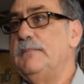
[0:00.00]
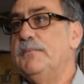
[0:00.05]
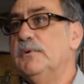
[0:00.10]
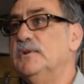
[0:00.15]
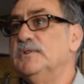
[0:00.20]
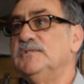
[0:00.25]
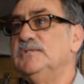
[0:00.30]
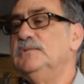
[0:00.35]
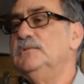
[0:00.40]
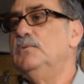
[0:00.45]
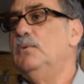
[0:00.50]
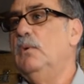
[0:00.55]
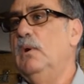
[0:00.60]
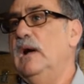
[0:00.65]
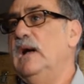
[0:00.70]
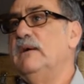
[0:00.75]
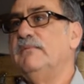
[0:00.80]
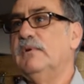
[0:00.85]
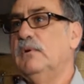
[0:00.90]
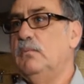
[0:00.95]
person who will
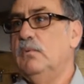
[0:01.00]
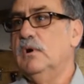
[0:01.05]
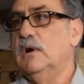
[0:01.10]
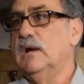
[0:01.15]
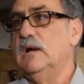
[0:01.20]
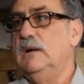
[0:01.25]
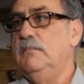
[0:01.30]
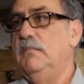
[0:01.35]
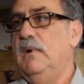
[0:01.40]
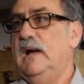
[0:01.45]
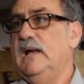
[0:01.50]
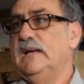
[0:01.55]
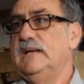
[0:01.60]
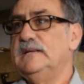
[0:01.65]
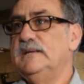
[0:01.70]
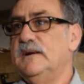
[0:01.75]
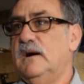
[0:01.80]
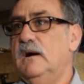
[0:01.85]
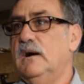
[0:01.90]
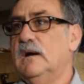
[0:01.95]
ever work on my
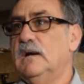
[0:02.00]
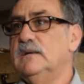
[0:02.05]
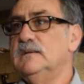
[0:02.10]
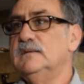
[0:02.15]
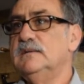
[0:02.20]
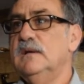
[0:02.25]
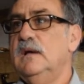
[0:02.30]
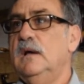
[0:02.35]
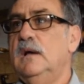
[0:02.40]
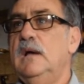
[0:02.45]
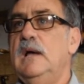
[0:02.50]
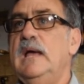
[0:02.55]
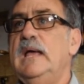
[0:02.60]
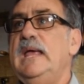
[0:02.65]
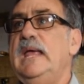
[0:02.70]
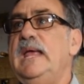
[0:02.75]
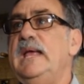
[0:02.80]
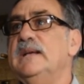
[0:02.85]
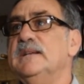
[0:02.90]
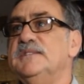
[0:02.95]
guitars,
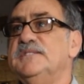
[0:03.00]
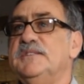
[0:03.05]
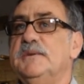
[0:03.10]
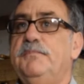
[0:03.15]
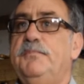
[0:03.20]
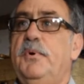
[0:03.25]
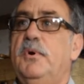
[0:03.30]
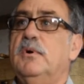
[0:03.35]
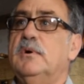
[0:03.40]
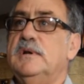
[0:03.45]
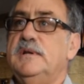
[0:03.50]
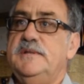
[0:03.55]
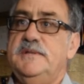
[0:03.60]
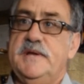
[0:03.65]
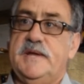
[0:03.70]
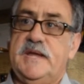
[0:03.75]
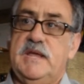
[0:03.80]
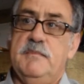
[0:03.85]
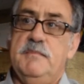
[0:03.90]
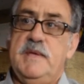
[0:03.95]
he has supported
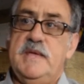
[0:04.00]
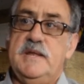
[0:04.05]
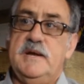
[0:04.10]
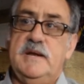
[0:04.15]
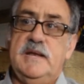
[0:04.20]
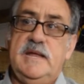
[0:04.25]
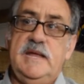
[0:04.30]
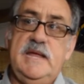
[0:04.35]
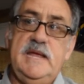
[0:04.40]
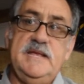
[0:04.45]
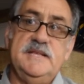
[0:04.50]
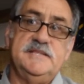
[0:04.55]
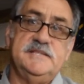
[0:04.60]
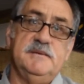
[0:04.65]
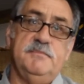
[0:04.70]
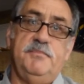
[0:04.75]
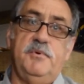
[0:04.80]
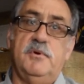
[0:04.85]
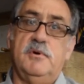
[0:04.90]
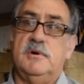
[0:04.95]
the community. He
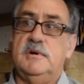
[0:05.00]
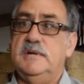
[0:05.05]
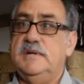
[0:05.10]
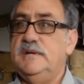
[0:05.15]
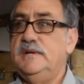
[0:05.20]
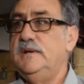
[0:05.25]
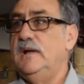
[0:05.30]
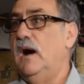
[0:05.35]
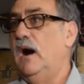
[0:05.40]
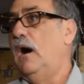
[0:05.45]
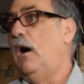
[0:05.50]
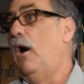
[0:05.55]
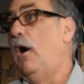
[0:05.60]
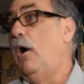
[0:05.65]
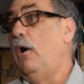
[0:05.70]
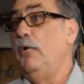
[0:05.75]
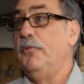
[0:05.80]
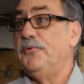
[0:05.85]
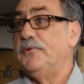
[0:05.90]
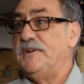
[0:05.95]
supported
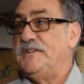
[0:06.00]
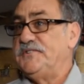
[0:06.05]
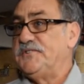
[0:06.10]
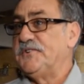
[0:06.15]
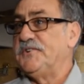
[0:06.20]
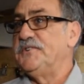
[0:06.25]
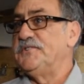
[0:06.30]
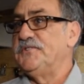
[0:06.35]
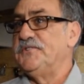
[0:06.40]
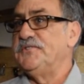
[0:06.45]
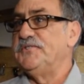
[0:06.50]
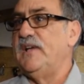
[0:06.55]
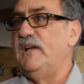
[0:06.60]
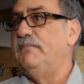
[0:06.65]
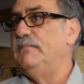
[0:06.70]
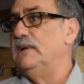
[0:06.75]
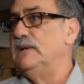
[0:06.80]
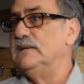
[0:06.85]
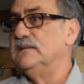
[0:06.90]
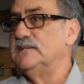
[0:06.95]
all three churches
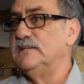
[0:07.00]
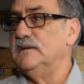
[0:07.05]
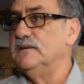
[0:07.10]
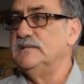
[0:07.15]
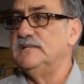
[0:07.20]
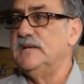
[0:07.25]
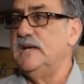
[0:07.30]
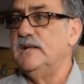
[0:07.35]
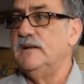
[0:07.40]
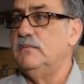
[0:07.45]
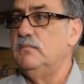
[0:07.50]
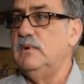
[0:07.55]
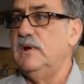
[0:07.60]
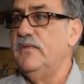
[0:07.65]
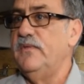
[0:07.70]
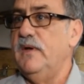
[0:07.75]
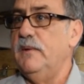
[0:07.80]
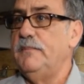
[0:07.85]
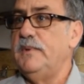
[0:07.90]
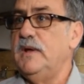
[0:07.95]
I've been associated
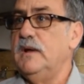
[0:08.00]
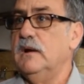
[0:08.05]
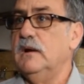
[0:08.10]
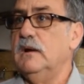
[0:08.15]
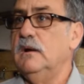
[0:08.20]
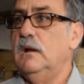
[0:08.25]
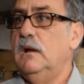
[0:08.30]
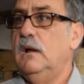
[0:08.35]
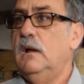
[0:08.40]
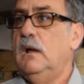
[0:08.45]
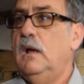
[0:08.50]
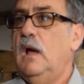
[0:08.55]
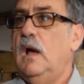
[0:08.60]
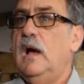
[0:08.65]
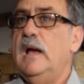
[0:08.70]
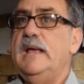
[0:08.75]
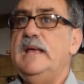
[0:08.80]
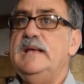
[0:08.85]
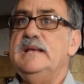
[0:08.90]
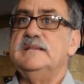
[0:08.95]
with up here.
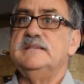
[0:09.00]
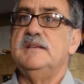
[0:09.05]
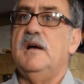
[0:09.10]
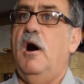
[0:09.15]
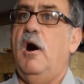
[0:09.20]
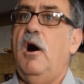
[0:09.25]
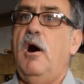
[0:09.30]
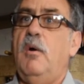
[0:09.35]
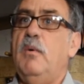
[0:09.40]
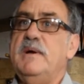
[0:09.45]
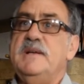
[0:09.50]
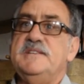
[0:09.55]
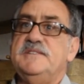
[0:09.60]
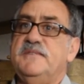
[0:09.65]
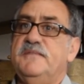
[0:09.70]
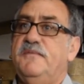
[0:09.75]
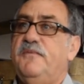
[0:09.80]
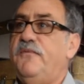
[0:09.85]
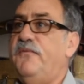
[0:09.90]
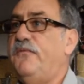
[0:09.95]
He is always
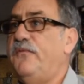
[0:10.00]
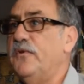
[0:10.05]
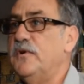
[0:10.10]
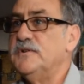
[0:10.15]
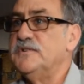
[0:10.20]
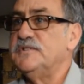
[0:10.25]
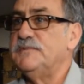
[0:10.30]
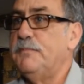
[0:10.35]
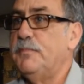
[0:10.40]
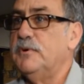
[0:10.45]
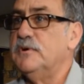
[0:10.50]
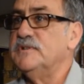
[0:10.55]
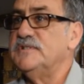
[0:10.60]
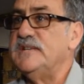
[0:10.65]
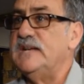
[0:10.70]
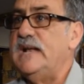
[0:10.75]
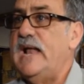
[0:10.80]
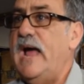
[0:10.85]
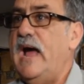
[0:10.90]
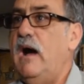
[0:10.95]
first
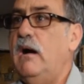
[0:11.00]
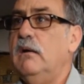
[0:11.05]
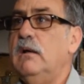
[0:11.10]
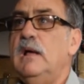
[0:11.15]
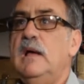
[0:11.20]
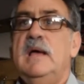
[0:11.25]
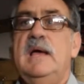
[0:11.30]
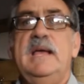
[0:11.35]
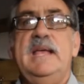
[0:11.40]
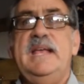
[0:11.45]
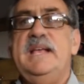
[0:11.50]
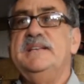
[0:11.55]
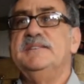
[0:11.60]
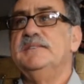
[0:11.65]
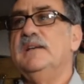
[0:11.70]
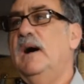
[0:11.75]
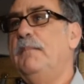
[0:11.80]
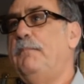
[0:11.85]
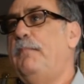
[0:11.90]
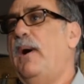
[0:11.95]
person out. He
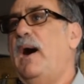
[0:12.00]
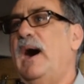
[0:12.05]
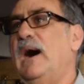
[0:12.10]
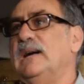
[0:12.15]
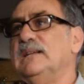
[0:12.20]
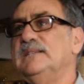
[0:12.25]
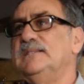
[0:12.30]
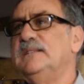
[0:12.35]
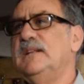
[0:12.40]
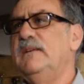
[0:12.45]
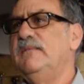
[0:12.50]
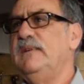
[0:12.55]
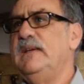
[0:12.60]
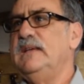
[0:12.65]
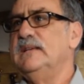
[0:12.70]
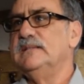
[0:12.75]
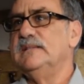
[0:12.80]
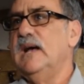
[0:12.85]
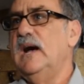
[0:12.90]
is positive. He is